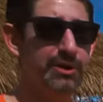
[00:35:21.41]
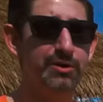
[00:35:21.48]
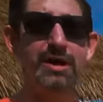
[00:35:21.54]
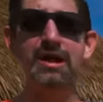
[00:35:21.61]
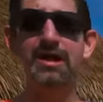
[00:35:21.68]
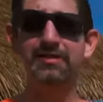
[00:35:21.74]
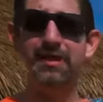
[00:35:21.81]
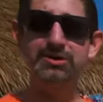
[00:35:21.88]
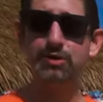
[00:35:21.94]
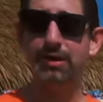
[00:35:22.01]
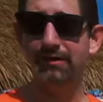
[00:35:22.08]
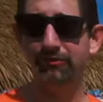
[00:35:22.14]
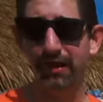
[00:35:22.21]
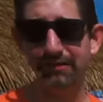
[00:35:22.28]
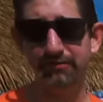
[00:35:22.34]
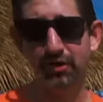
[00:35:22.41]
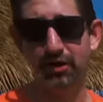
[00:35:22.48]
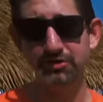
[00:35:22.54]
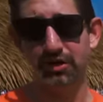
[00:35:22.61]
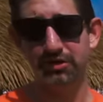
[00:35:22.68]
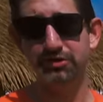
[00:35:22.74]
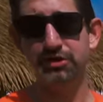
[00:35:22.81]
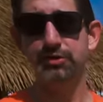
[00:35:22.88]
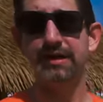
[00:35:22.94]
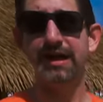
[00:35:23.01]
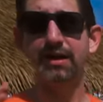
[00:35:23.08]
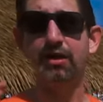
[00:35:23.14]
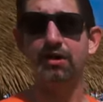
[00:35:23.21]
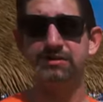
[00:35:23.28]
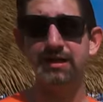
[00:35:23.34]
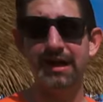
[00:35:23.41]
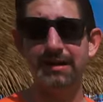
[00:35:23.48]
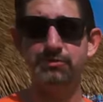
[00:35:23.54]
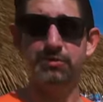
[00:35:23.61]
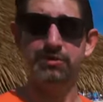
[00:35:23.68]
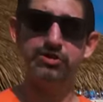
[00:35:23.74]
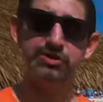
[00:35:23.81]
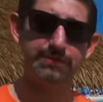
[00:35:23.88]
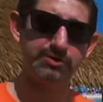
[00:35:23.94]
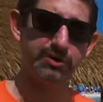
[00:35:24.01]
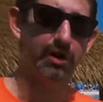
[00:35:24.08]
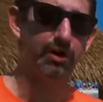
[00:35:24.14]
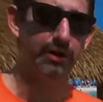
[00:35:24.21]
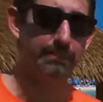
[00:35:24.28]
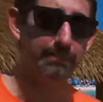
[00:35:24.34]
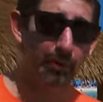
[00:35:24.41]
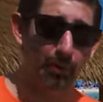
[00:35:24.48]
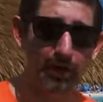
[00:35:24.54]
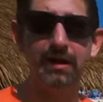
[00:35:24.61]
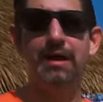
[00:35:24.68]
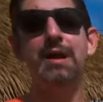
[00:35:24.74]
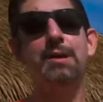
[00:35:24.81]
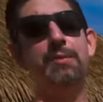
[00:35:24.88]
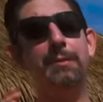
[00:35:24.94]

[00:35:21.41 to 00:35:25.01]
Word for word: of you. They do have lifeguards on duty at all times when the ships are in port,